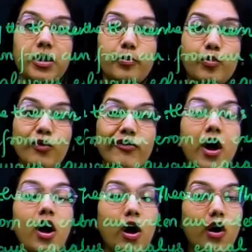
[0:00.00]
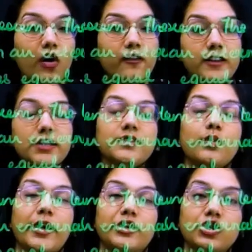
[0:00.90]
but the proof of this
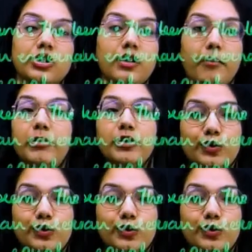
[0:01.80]
question number